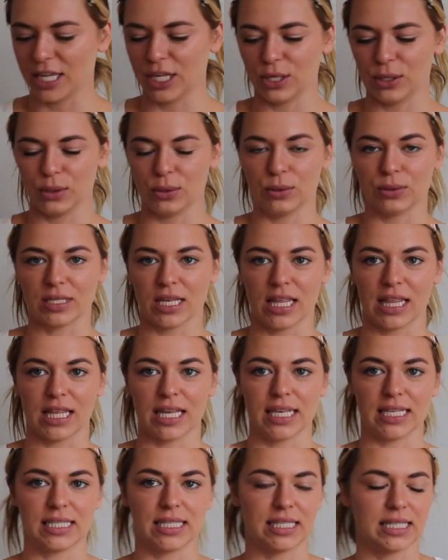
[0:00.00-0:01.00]
use
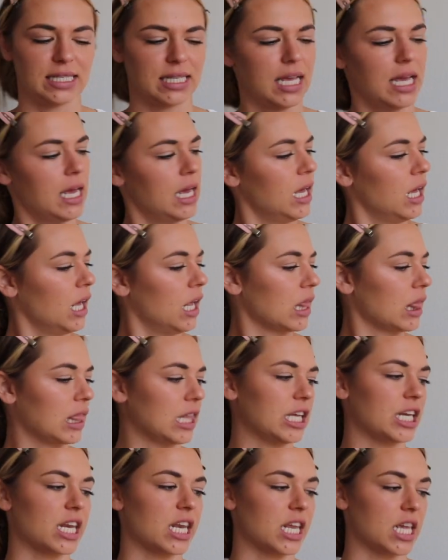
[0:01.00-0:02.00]
this
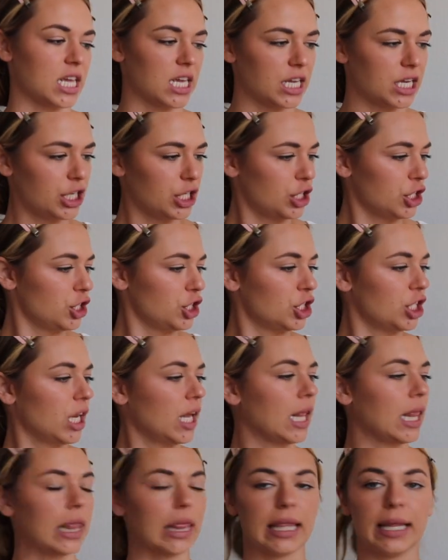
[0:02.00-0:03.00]

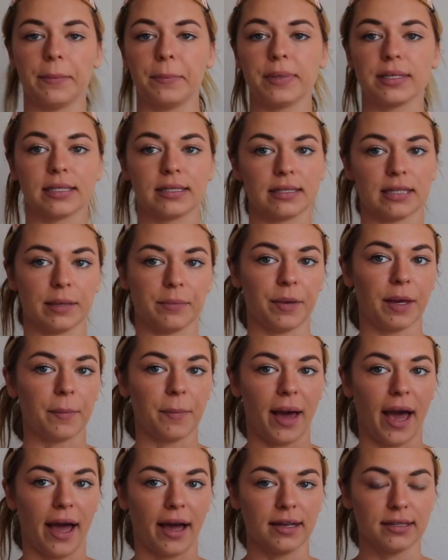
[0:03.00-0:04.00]
Laneige lip sleeping
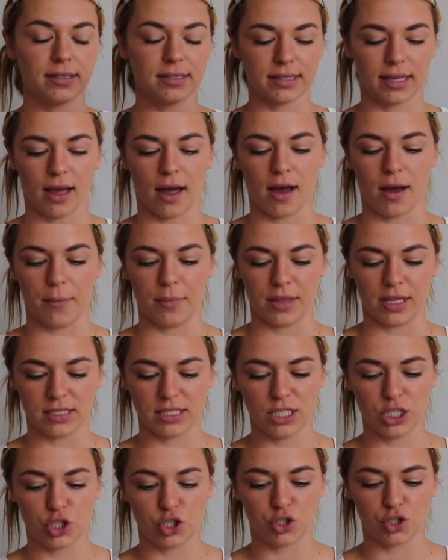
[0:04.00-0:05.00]
mask. Um,
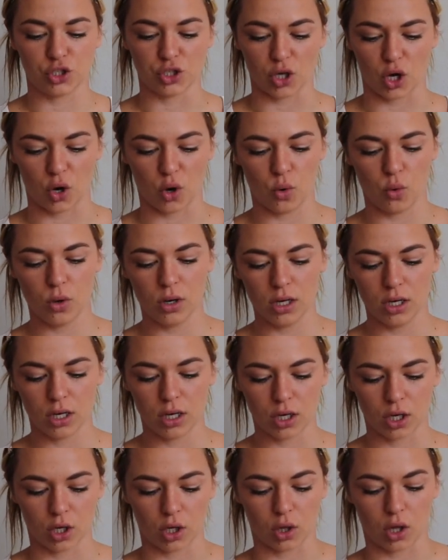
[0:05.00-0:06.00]
this is so
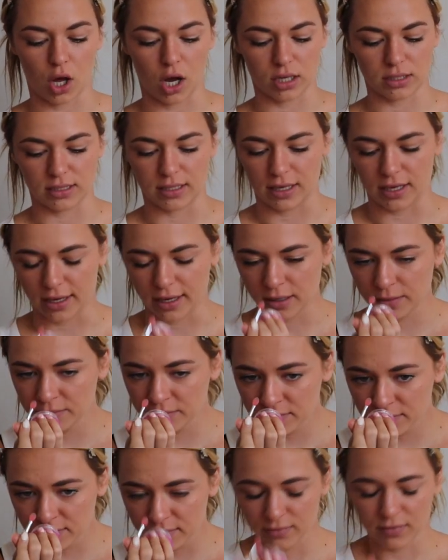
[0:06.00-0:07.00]
glossy.
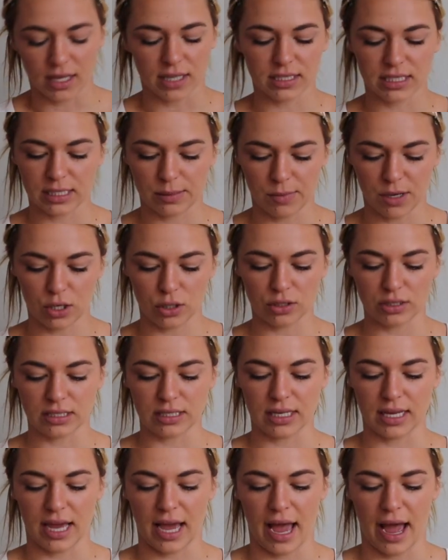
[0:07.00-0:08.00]
It smells
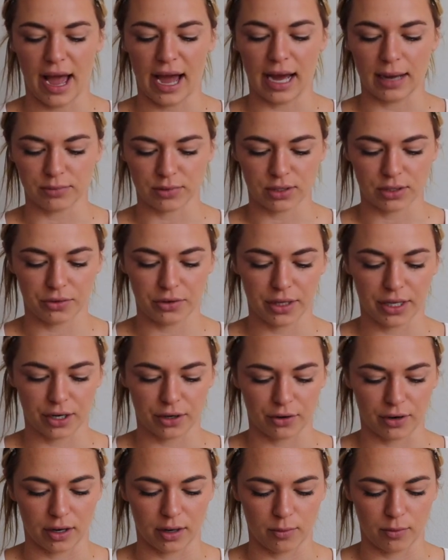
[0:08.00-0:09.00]
absolutely
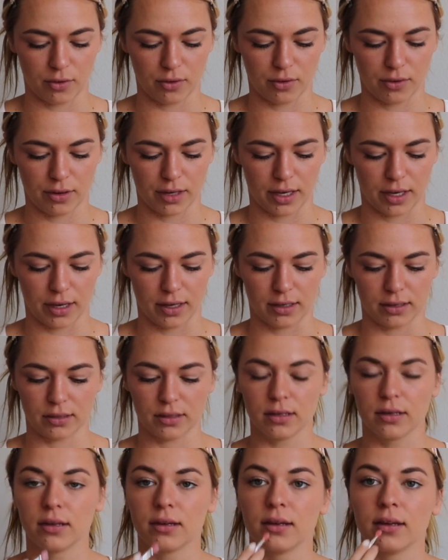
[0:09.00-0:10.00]
incredible, and
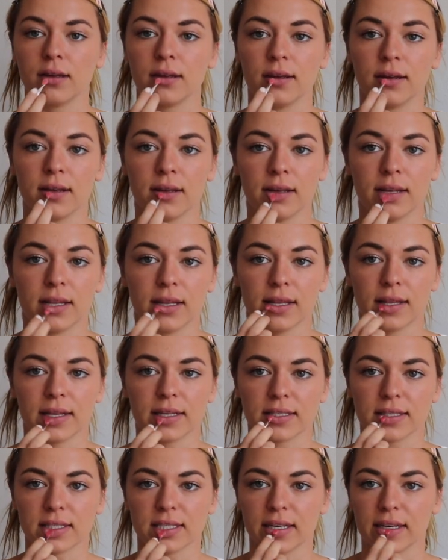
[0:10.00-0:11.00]

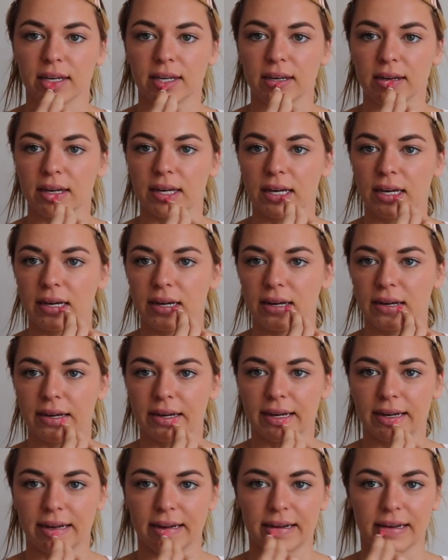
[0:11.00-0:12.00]
this is like
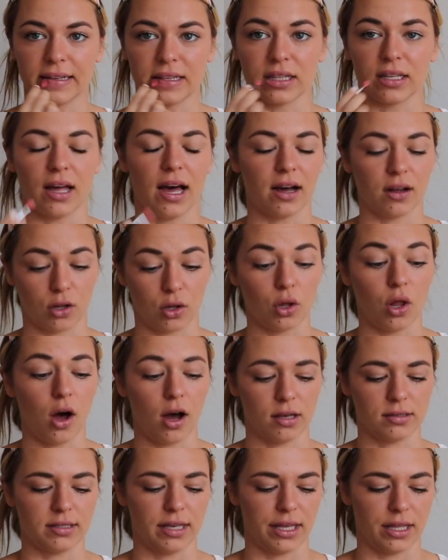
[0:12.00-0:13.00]
a, a
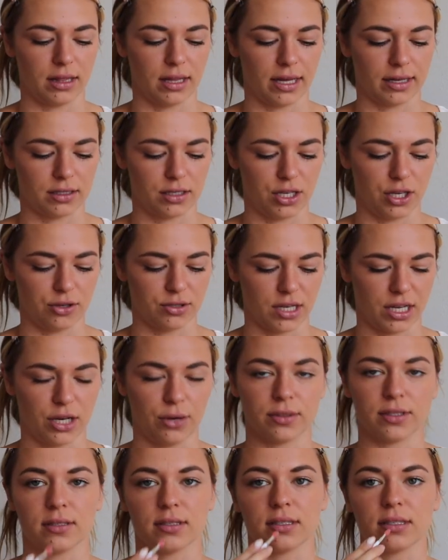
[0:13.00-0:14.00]
gloss I like to use. I know it's a